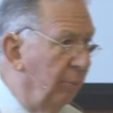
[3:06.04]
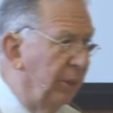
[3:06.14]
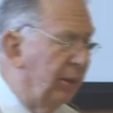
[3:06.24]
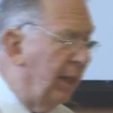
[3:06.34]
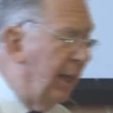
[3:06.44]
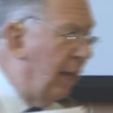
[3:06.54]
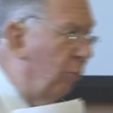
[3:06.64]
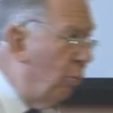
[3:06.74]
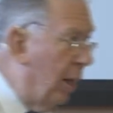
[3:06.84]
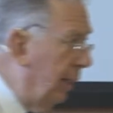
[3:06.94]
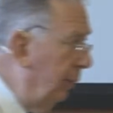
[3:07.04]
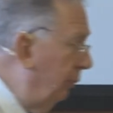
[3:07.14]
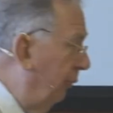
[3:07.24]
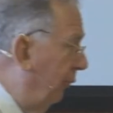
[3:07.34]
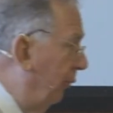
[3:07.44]
But they had
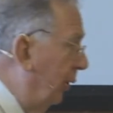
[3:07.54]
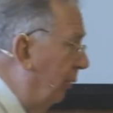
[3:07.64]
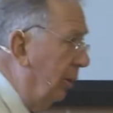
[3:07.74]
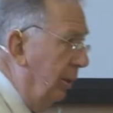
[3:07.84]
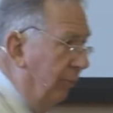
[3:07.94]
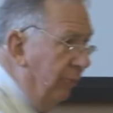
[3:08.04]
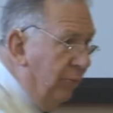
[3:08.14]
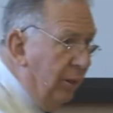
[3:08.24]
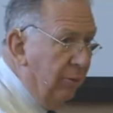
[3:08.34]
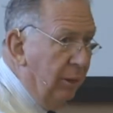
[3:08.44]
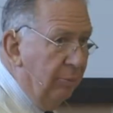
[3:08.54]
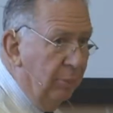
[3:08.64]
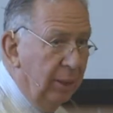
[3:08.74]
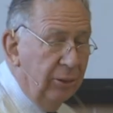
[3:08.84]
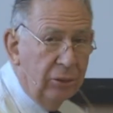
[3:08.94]
one very, very
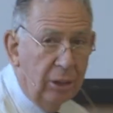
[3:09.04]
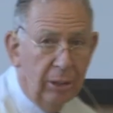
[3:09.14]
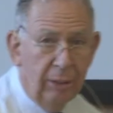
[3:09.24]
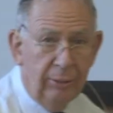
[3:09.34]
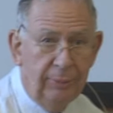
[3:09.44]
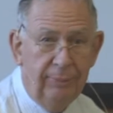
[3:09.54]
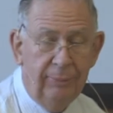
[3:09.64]
big sorrow.